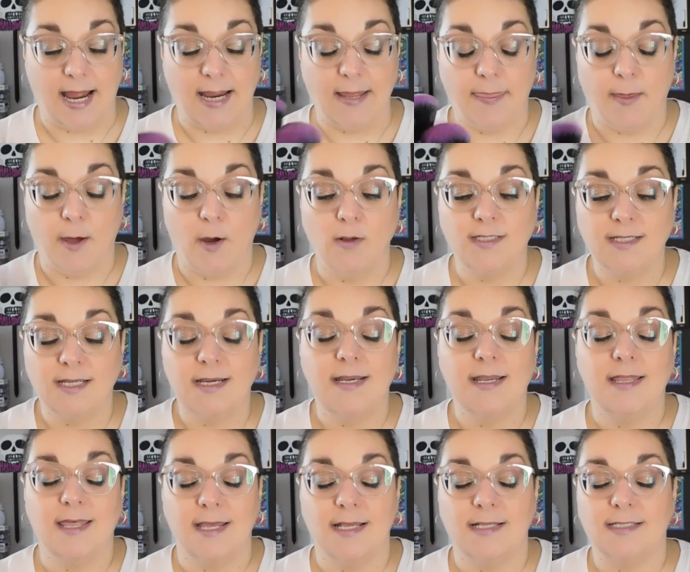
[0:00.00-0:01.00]
I
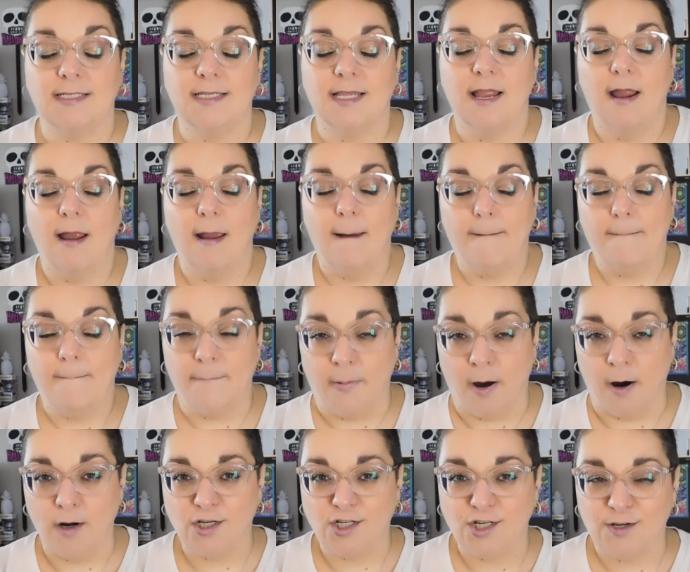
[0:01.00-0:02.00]
posted this
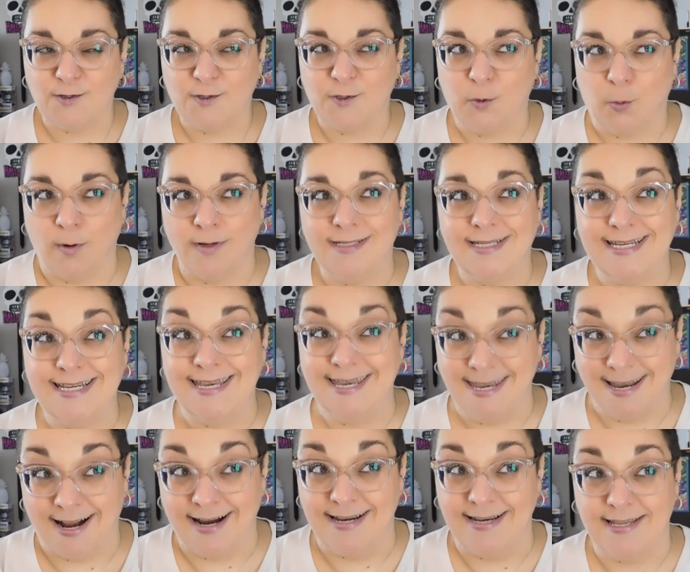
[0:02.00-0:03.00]
March
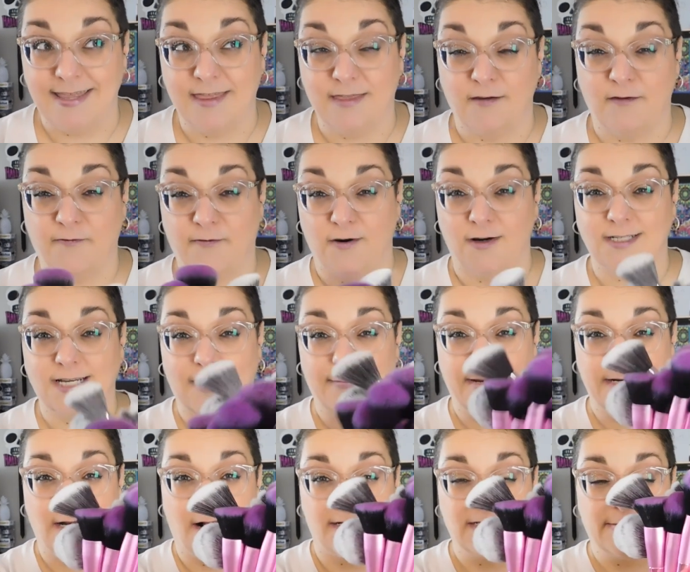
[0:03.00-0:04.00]
29th, the first time
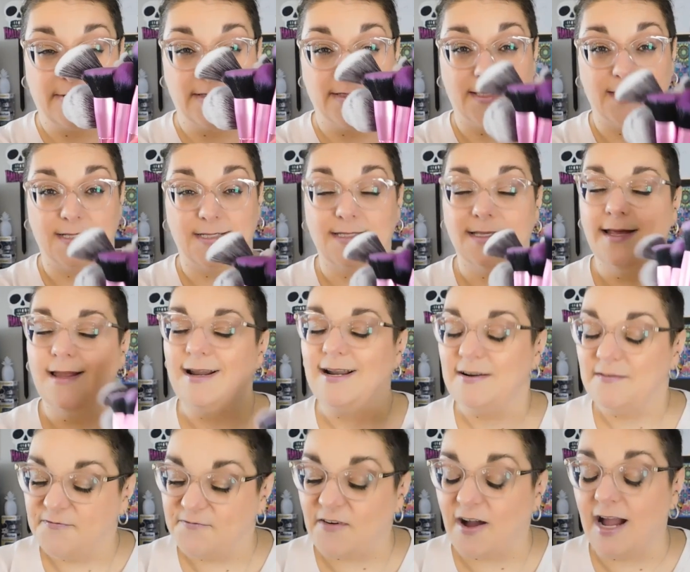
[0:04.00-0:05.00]
I talked about this,
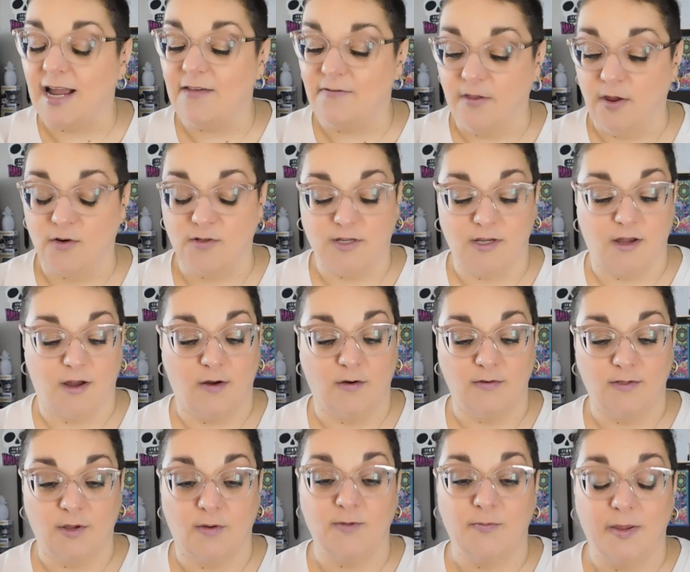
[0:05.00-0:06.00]
5 years ago.
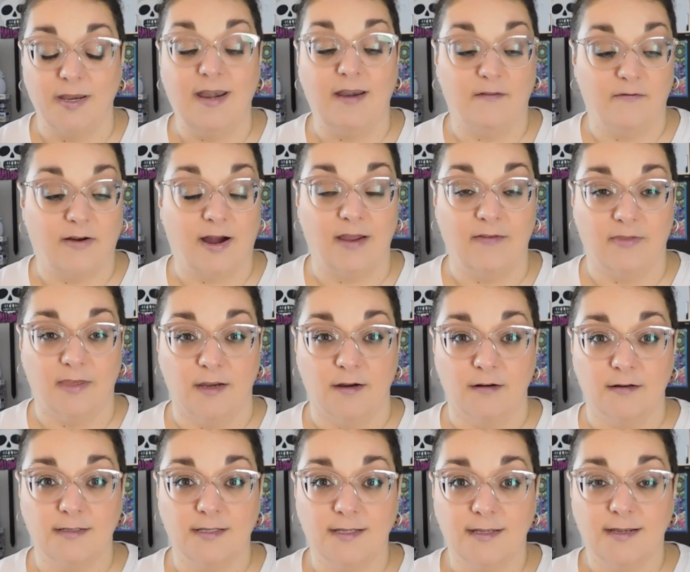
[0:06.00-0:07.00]
So it's been 5
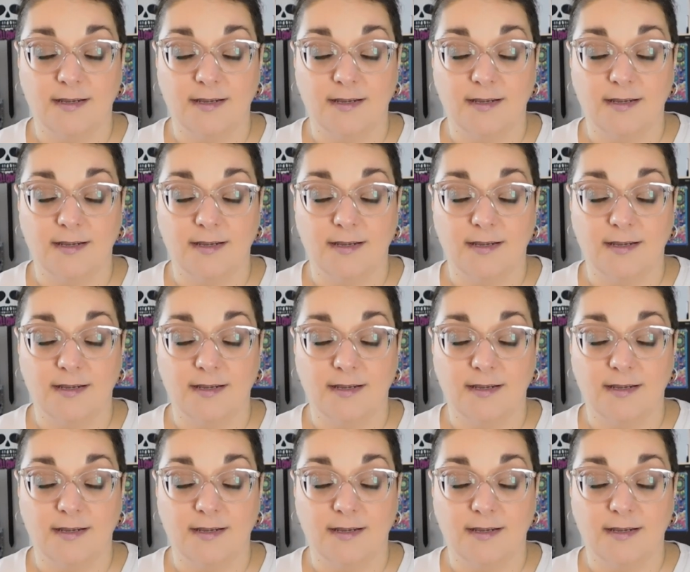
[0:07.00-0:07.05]
years.